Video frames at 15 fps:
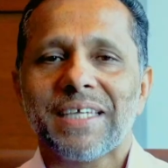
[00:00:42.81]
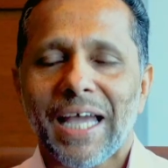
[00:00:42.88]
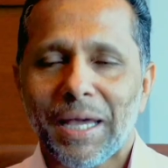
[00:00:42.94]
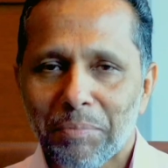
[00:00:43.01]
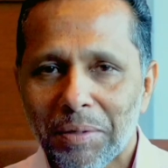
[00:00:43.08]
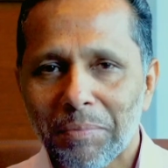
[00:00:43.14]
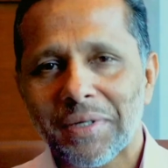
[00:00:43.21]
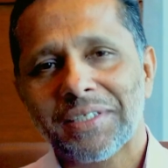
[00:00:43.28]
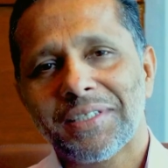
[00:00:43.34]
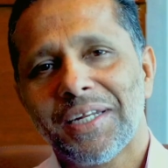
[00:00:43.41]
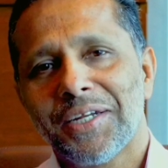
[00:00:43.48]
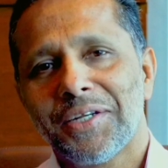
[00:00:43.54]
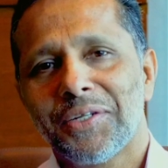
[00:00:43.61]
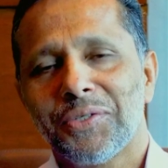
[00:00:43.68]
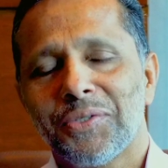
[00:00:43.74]
Happy
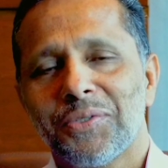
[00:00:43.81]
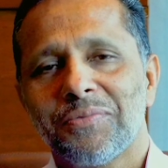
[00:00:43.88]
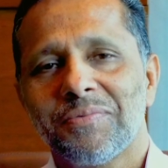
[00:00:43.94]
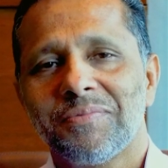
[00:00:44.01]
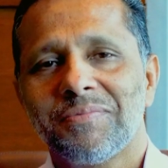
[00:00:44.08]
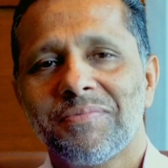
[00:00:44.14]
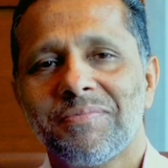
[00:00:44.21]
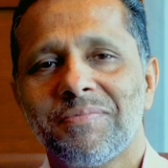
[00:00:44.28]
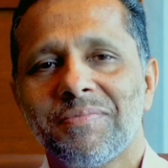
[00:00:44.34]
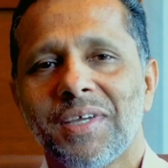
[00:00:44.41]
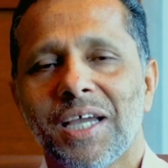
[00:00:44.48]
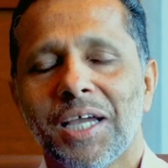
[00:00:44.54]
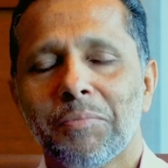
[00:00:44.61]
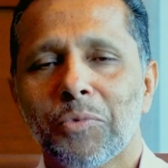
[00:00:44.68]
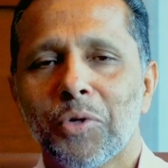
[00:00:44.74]
birthday to you.
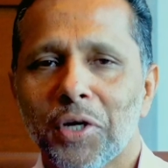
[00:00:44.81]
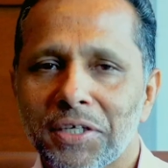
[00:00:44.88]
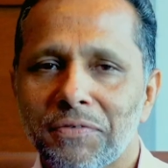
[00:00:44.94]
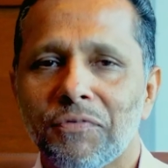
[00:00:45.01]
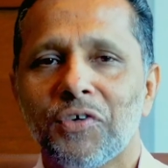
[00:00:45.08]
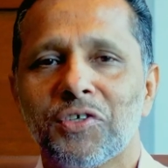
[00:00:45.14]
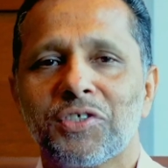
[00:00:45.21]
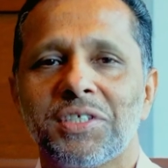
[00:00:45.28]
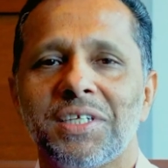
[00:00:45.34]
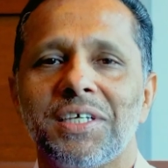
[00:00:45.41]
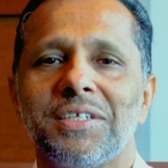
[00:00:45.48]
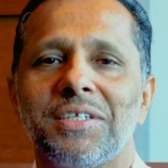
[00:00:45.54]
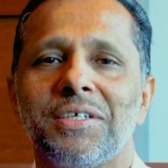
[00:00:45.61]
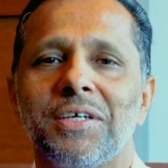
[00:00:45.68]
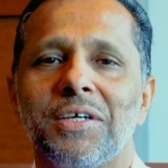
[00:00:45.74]
I'm quite
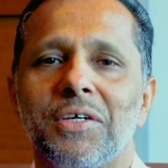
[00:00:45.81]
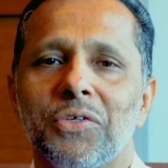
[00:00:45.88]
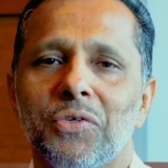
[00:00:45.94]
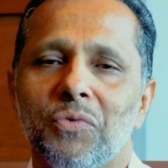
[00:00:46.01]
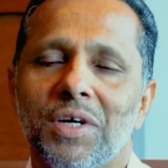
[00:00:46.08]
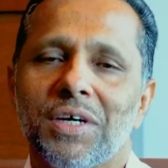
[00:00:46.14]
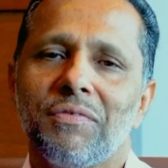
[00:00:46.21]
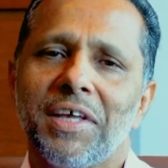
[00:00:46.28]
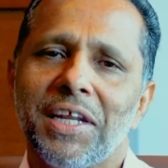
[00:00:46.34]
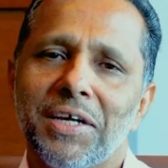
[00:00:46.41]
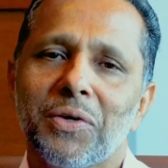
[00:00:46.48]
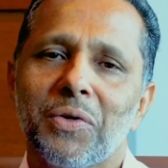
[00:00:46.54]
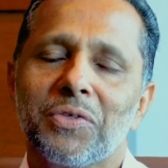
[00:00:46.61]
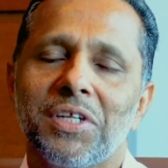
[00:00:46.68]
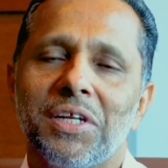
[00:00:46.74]
fortunate to work
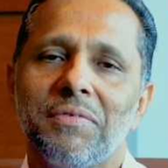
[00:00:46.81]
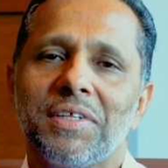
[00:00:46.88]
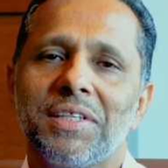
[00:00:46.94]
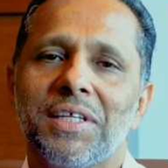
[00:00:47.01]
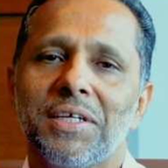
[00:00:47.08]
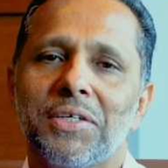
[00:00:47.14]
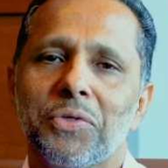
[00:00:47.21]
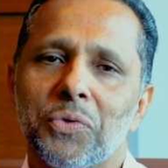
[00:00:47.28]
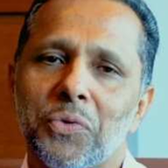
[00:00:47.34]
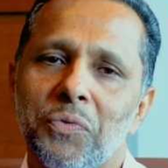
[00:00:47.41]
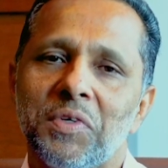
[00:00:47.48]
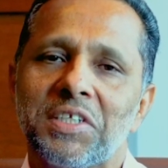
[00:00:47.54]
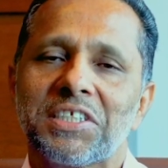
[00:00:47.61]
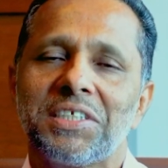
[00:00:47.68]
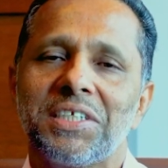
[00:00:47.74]
very closely with a true
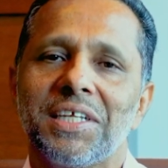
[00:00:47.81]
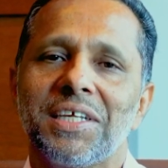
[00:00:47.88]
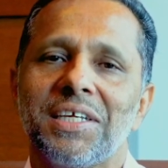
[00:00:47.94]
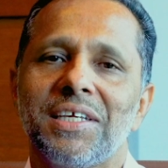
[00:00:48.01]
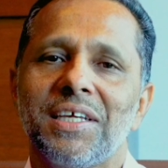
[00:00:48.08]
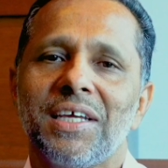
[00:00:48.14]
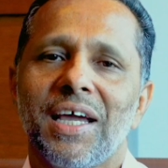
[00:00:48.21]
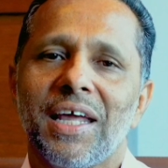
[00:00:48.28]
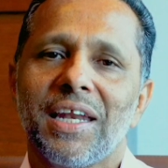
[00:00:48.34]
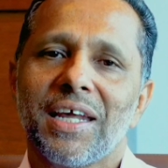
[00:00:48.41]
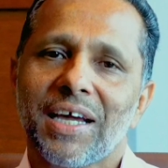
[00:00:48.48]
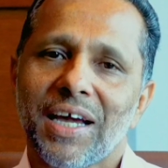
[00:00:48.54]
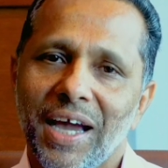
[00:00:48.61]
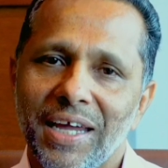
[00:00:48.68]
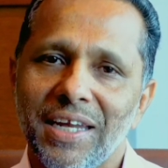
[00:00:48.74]
visionary and
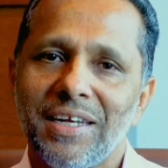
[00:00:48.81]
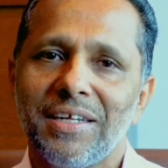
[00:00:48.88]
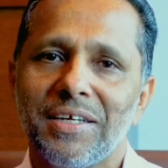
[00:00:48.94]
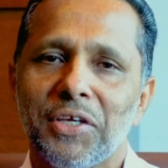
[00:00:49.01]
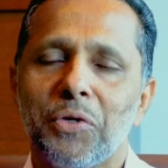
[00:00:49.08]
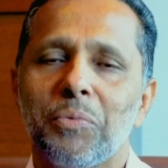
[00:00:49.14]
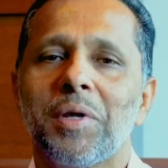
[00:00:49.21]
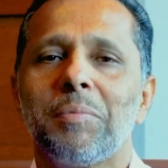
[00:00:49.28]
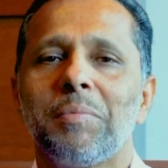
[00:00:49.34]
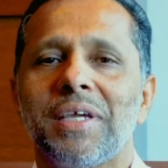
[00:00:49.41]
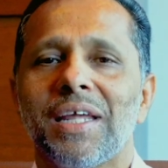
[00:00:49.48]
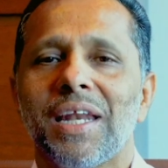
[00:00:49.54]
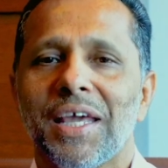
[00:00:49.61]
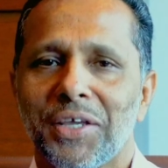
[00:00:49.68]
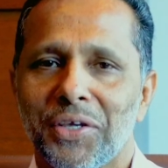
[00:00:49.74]
a kind human
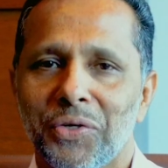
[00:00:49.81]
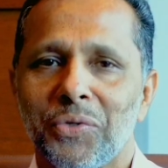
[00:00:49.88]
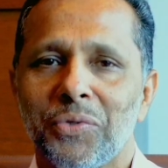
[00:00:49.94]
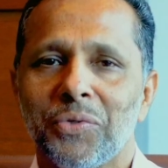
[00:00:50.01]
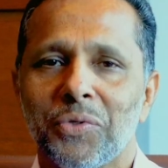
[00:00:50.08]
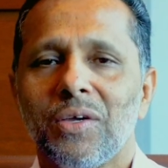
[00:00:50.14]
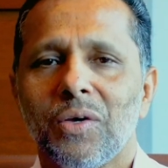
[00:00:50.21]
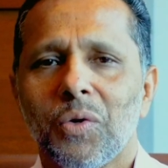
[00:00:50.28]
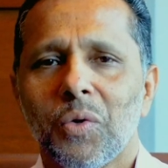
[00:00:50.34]
being like you.